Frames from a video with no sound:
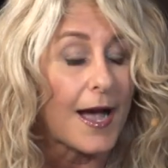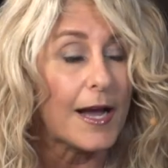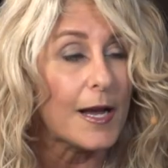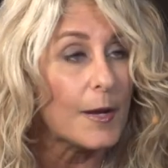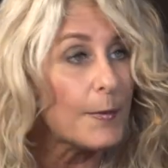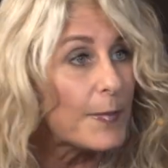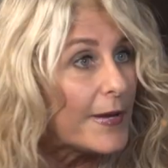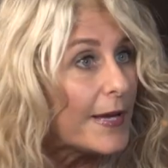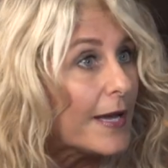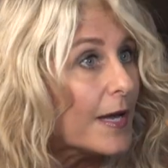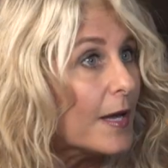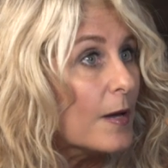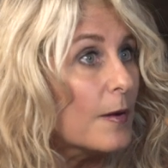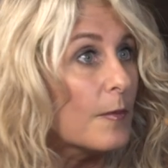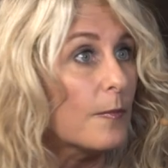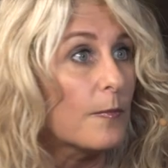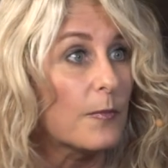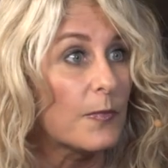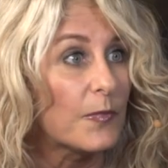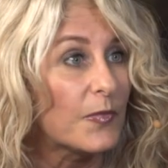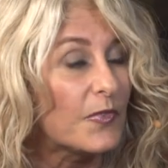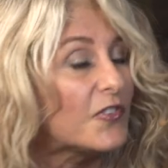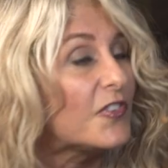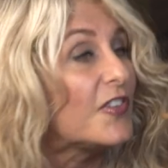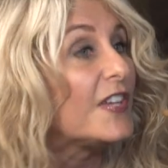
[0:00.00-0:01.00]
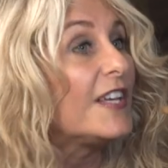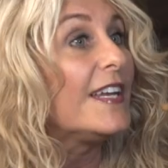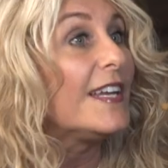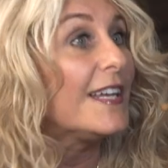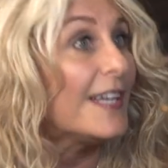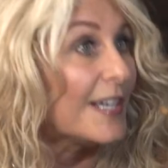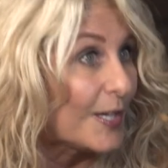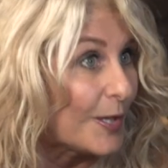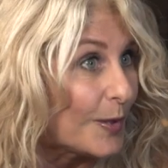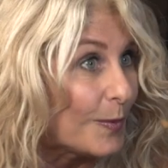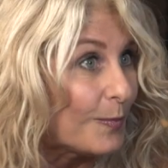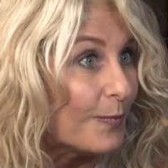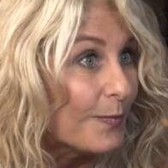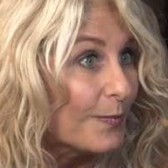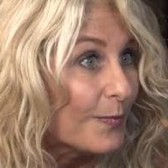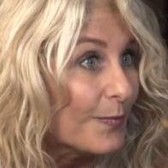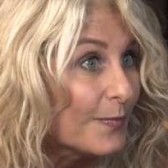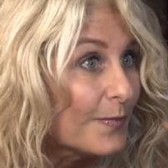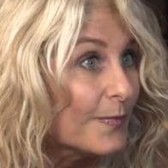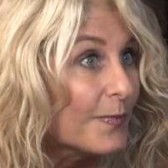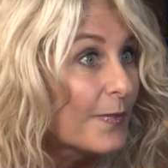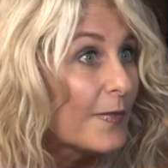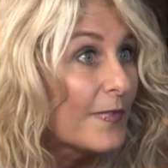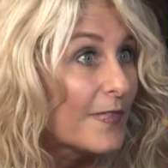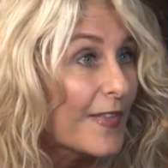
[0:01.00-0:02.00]
IBM team
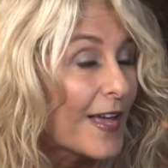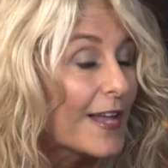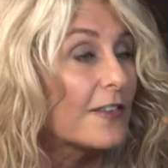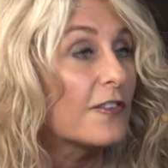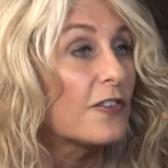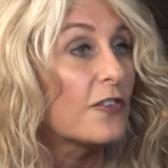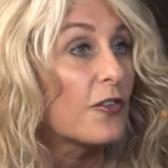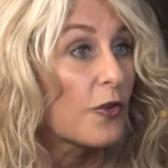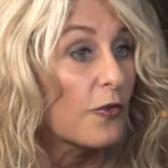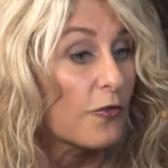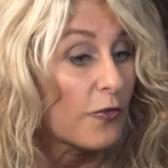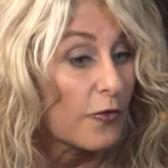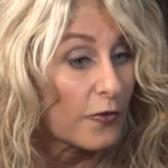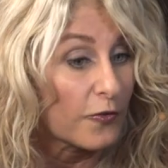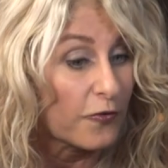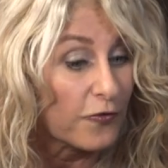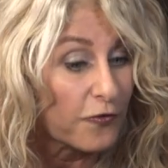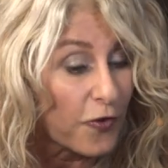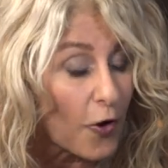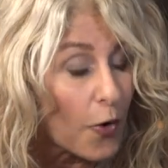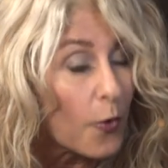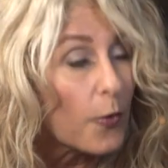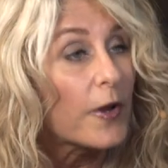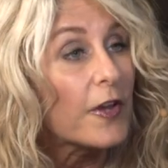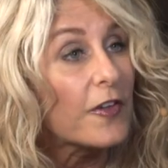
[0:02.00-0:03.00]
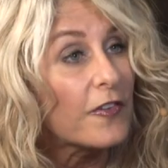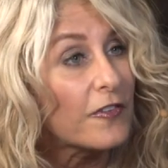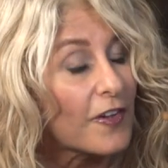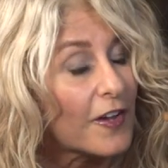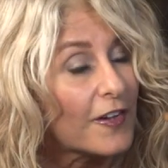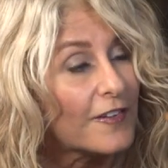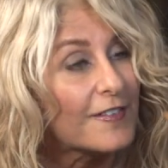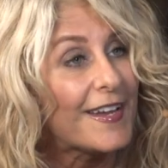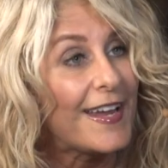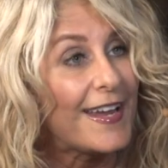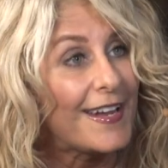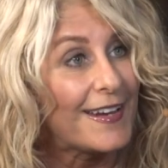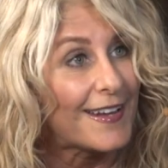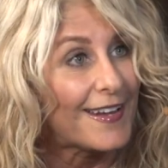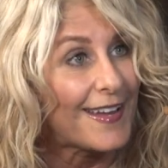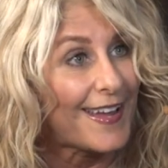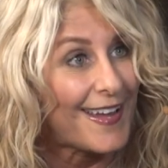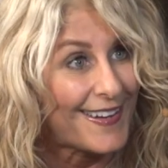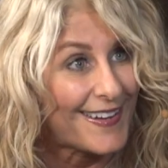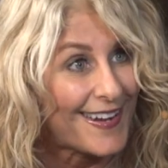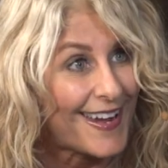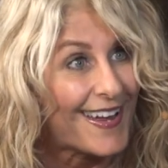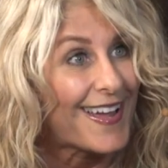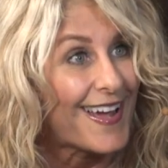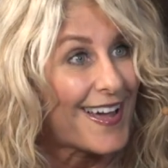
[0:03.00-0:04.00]
that's focused on data
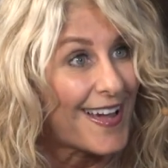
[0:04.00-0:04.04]
and